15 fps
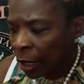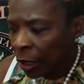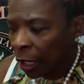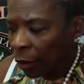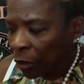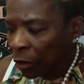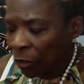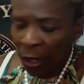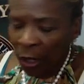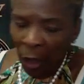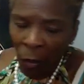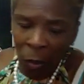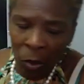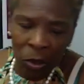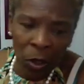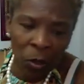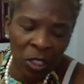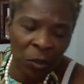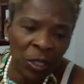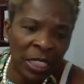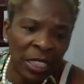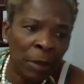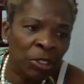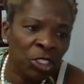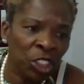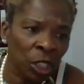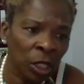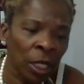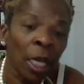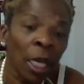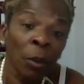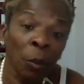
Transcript: The other thing that we'll do is redemption.